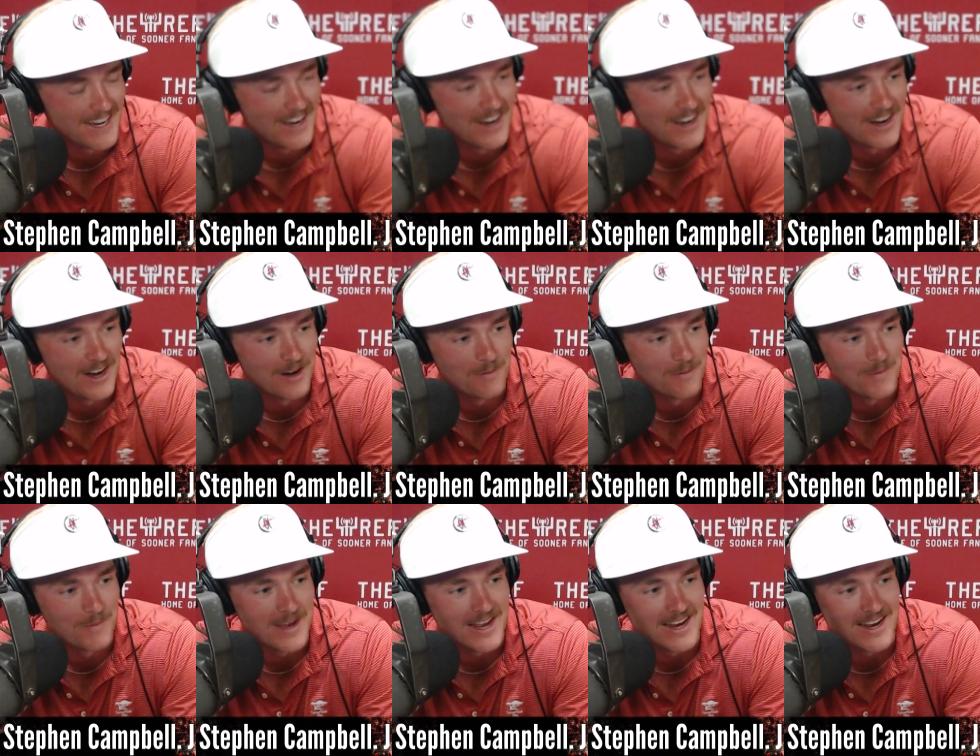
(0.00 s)

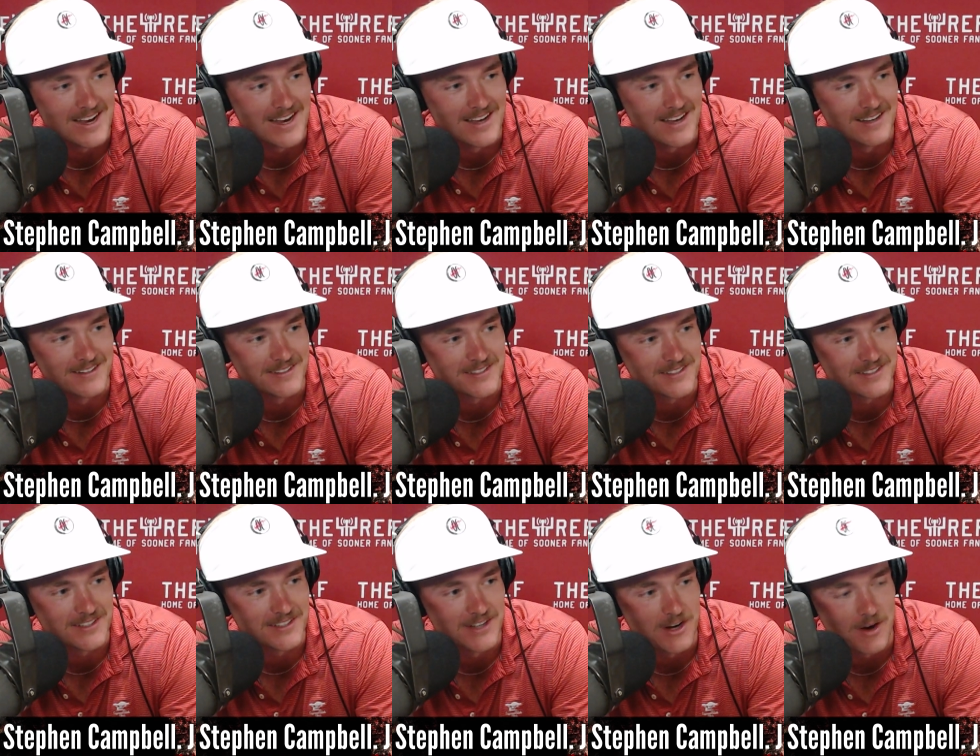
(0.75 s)

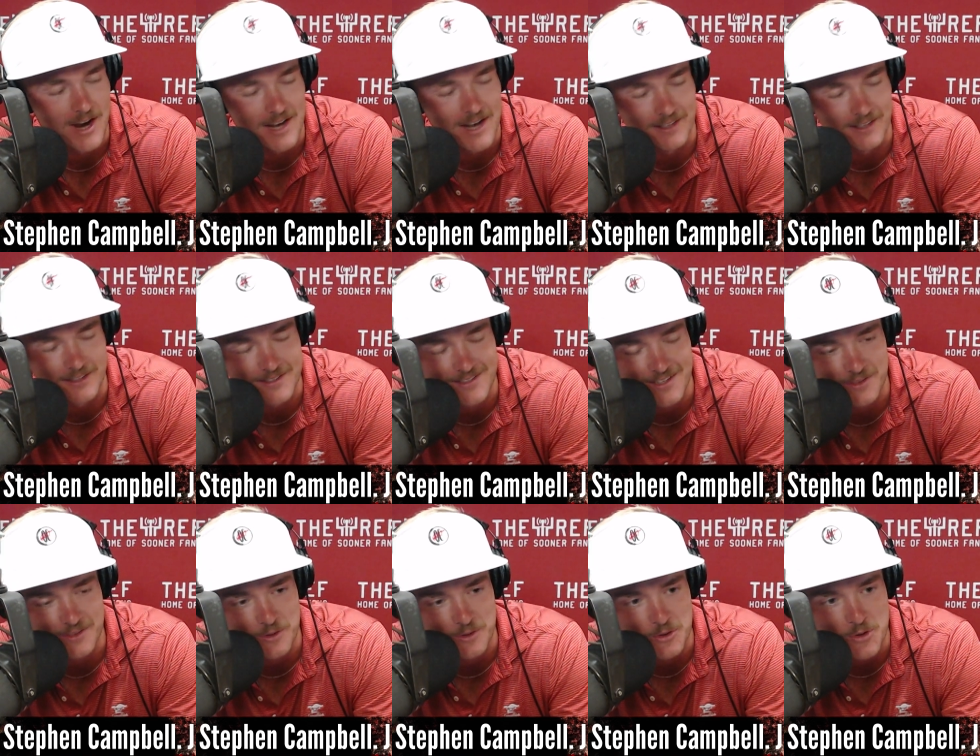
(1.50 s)
And, hey,
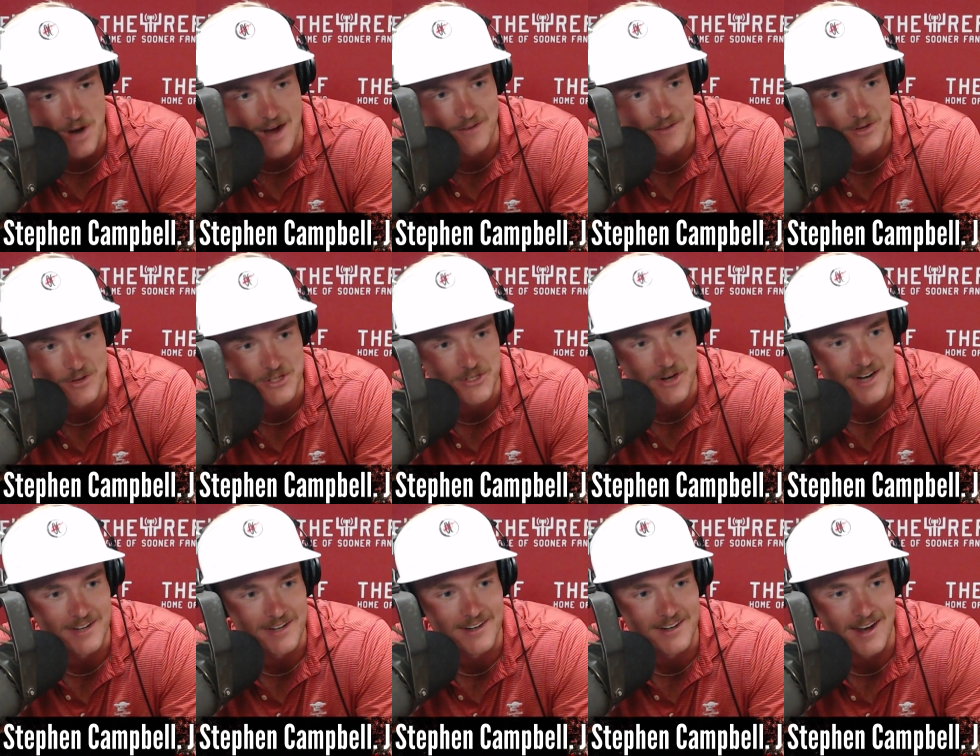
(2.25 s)
let's get the driver
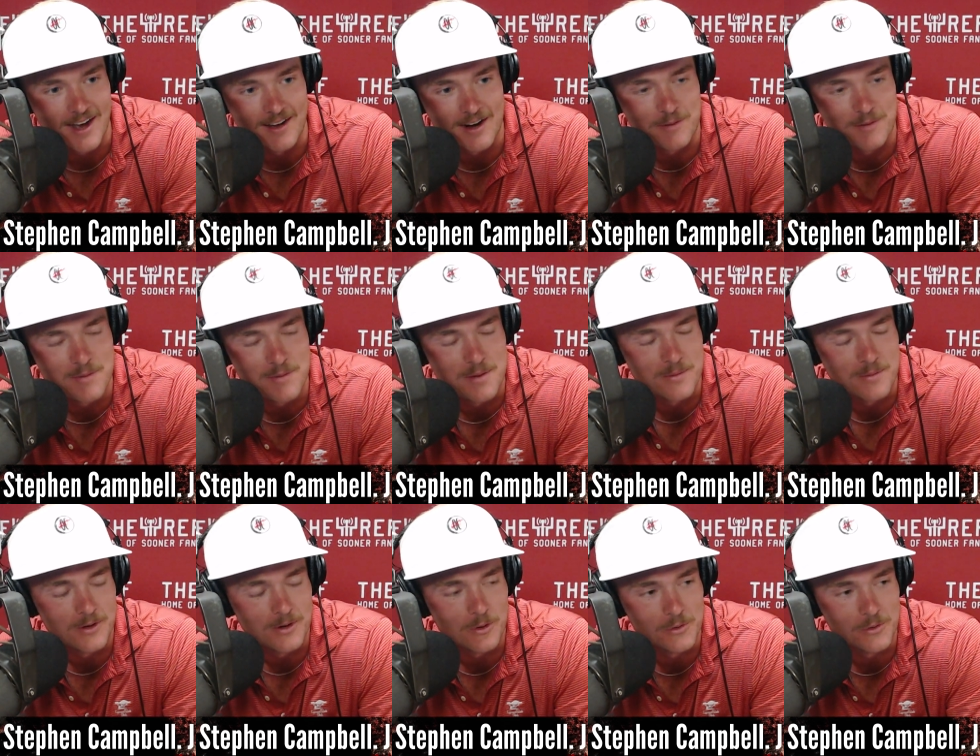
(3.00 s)
straightened out. I
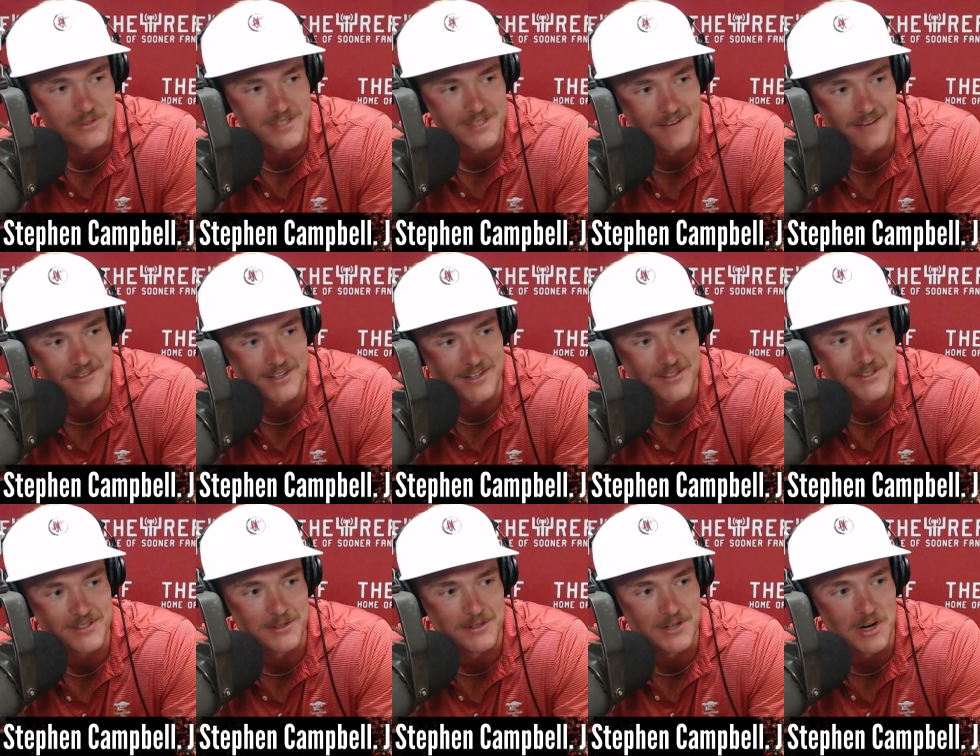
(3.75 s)
remember hole
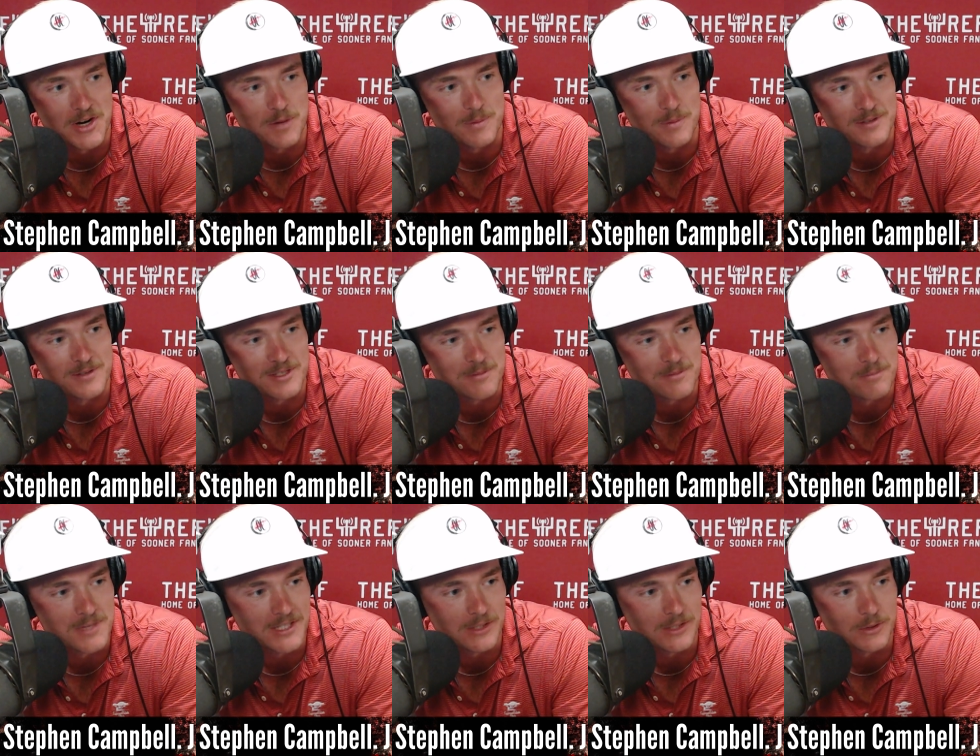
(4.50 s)
7 at Sooner Open,
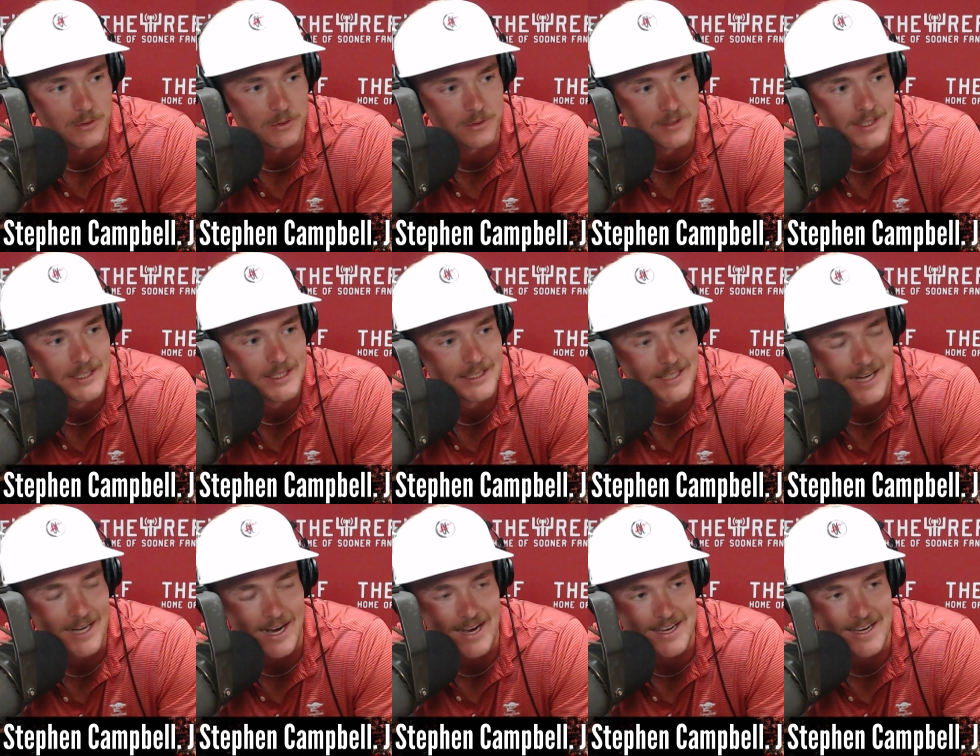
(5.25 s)
just a big old